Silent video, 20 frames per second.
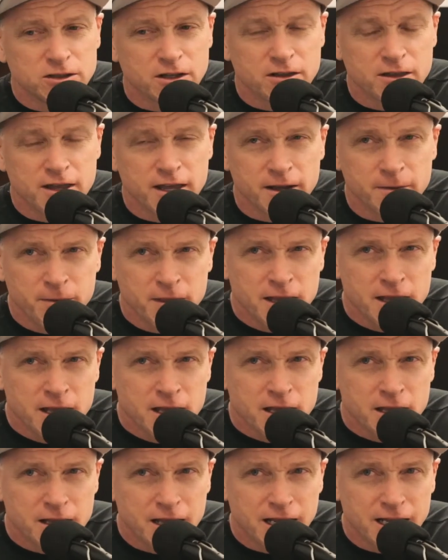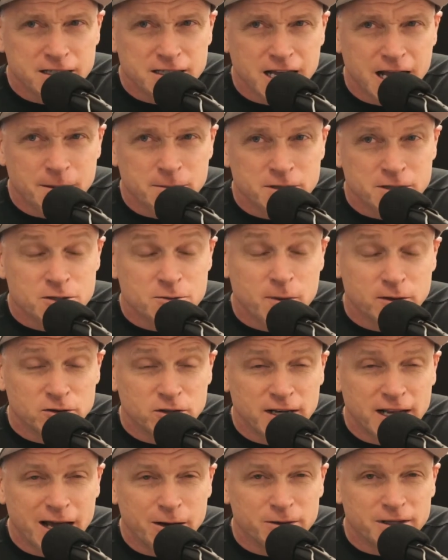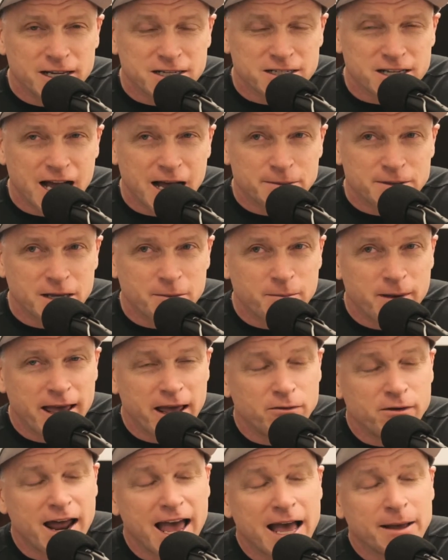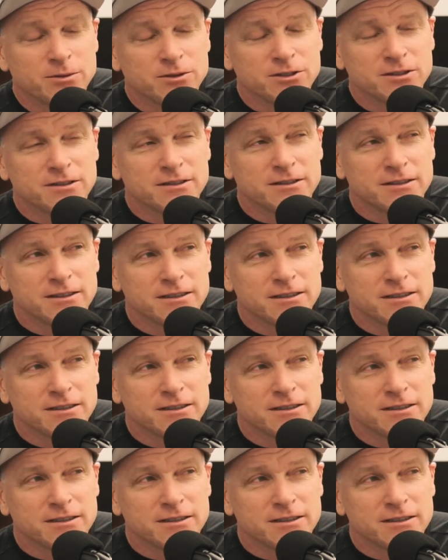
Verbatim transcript: the thing: a lot of times, especially nowadays, cops get bad raps